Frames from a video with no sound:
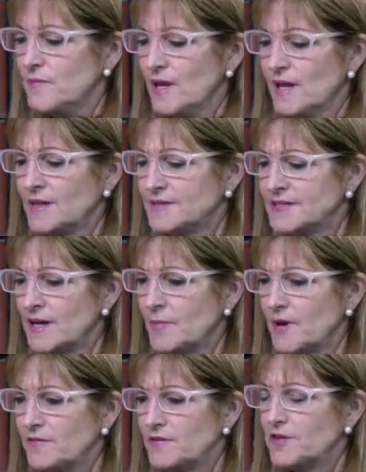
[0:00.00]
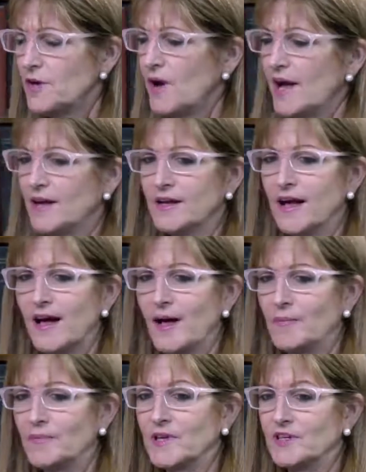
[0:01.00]
And some of, I
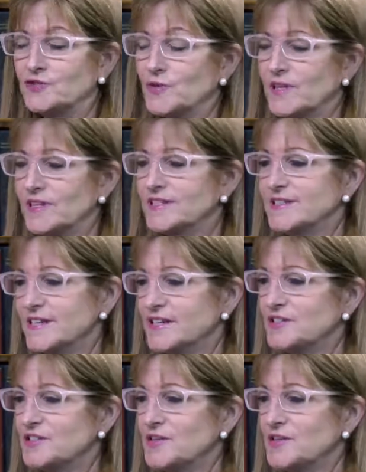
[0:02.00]
enjoyed listening